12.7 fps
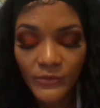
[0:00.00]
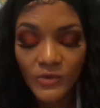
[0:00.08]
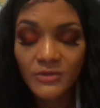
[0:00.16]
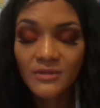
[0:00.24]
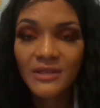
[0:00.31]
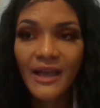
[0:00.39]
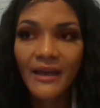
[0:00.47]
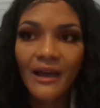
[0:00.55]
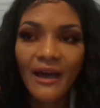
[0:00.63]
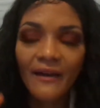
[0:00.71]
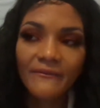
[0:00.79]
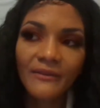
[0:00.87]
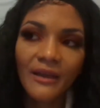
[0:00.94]
you just got to
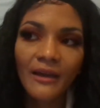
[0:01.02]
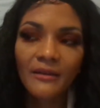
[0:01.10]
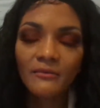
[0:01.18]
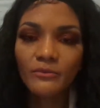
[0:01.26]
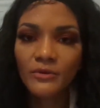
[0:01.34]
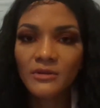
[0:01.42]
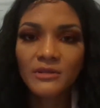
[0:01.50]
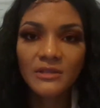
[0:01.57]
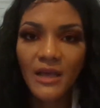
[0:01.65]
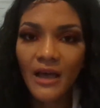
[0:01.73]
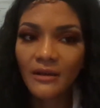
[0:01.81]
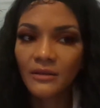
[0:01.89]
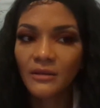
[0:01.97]
have that
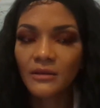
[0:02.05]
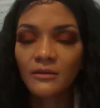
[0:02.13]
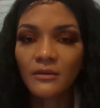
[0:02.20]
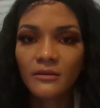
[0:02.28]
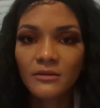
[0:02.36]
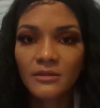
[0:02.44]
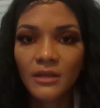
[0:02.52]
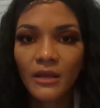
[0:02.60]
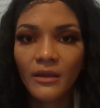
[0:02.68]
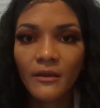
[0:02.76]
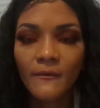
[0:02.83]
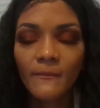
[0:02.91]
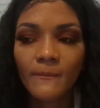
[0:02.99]
personality and that's
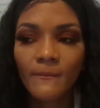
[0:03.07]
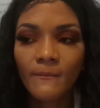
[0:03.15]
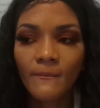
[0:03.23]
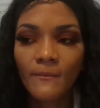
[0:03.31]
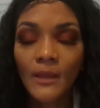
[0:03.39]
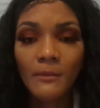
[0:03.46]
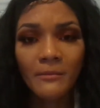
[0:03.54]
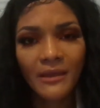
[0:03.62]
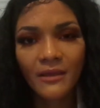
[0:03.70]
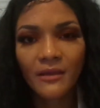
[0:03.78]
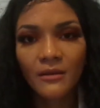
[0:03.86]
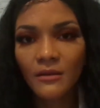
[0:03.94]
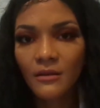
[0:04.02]
like, make
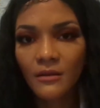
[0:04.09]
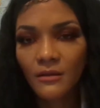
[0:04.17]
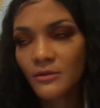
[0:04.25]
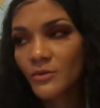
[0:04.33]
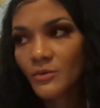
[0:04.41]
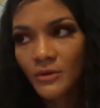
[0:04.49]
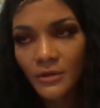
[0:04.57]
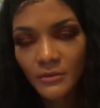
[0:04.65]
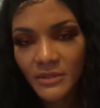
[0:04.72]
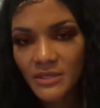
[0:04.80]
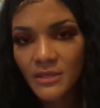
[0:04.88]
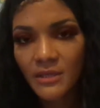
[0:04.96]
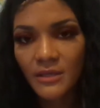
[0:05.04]
it and the world
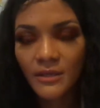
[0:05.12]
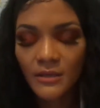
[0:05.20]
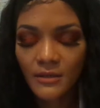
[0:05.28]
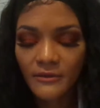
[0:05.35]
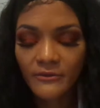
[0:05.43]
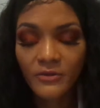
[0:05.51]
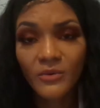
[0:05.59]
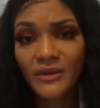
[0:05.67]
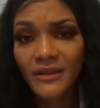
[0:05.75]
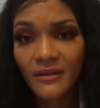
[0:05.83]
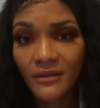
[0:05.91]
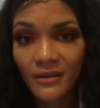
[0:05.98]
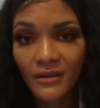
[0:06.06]
basically if you want
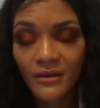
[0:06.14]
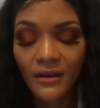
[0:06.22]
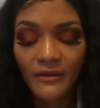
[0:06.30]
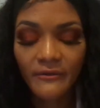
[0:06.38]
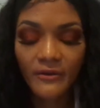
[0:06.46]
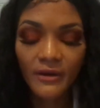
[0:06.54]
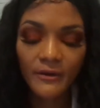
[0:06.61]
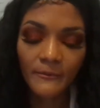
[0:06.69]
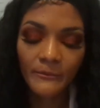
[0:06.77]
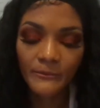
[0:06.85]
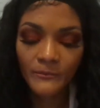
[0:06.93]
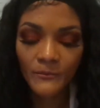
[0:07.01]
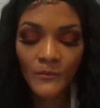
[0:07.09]
anything in life right
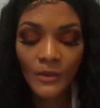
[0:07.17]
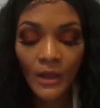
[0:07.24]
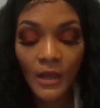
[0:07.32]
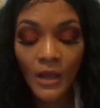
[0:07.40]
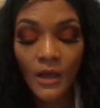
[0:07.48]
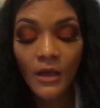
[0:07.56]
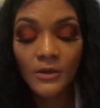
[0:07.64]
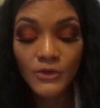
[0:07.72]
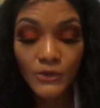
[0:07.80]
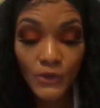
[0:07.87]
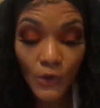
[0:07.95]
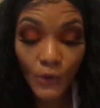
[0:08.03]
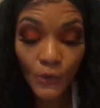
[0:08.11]

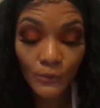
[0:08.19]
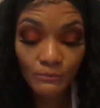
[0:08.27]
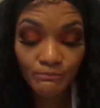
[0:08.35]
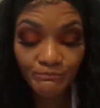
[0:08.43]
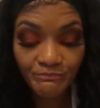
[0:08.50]
so